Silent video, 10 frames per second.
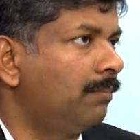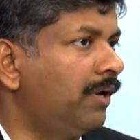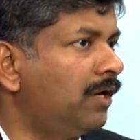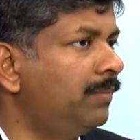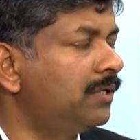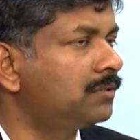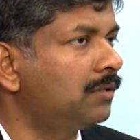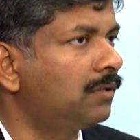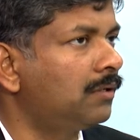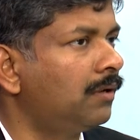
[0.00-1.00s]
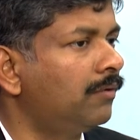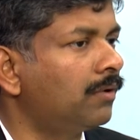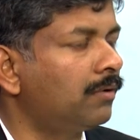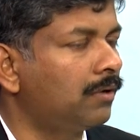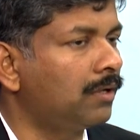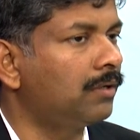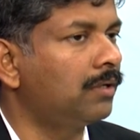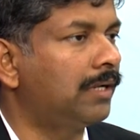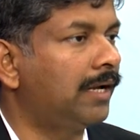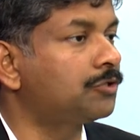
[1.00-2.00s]
pandemics,
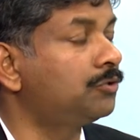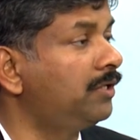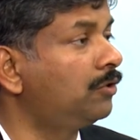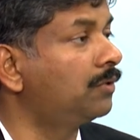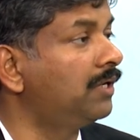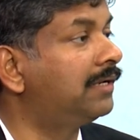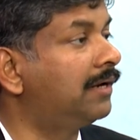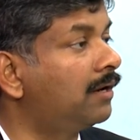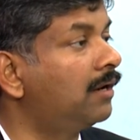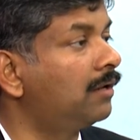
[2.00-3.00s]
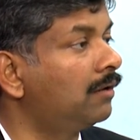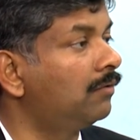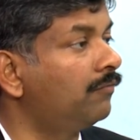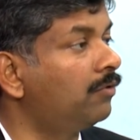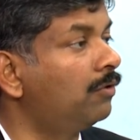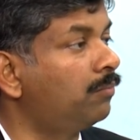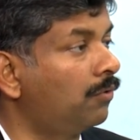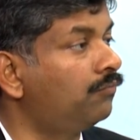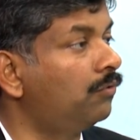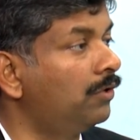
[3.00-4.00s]
actually quickly created a very good
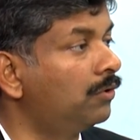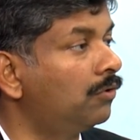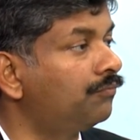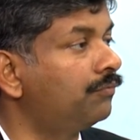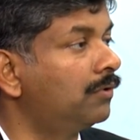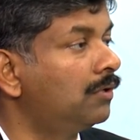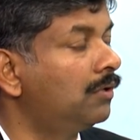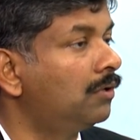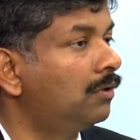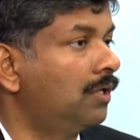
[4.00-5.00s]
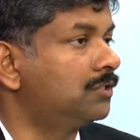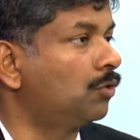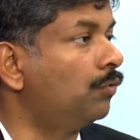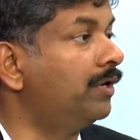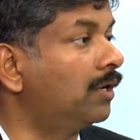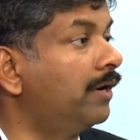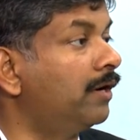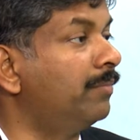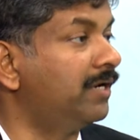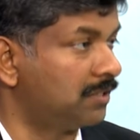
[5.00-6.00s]
portfolio of, let's say, COVID
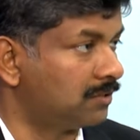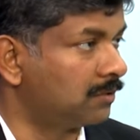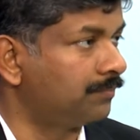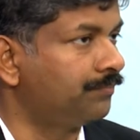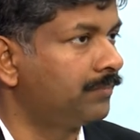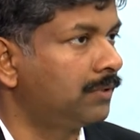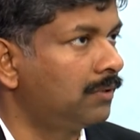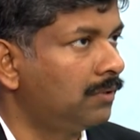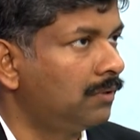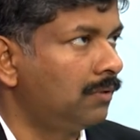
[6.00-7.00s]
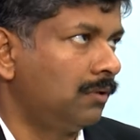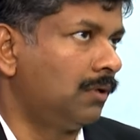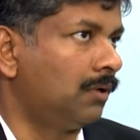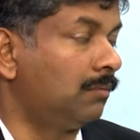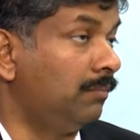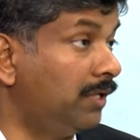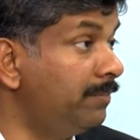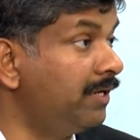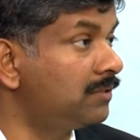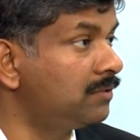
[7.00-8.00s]
related medicines. Many
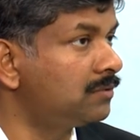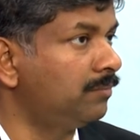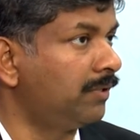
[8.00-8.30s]
medicines,